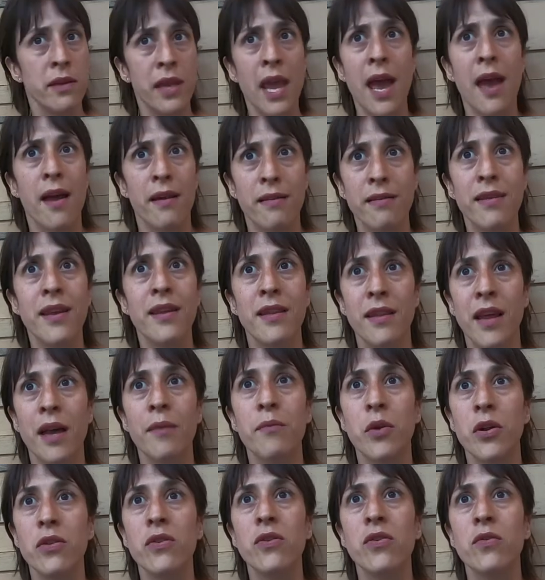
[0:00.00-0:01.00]
yeah, then
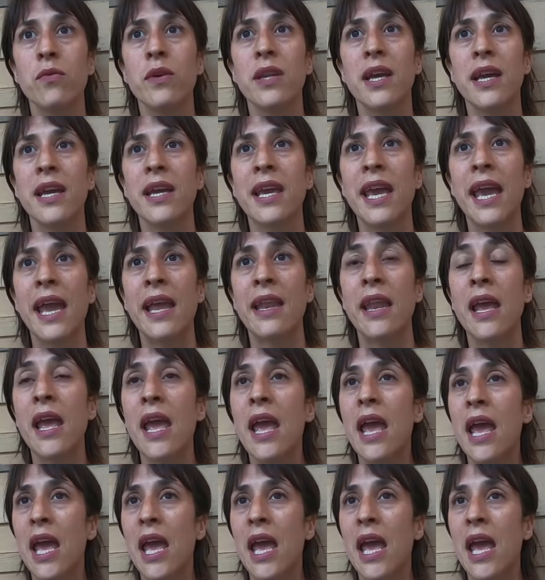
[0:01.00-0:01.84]
I'm going to do what I can.